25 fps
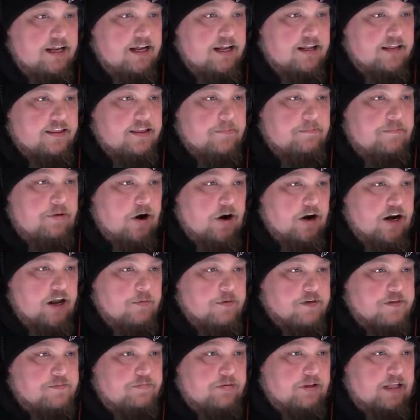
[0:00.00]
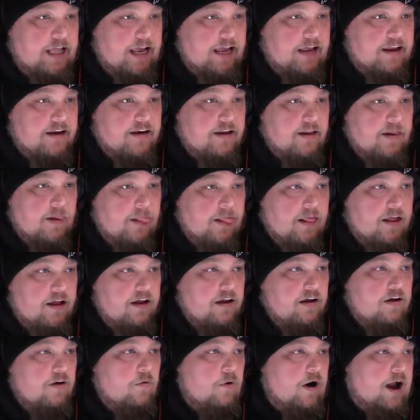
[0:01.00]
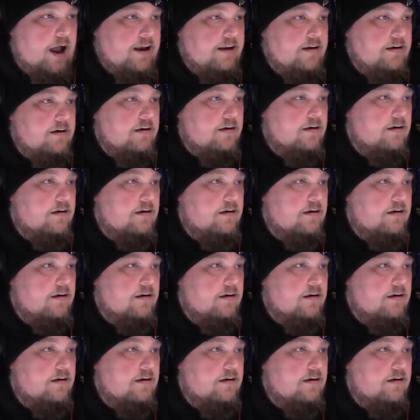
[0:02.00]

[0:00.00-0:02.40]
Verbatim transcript: The party was planned. What? I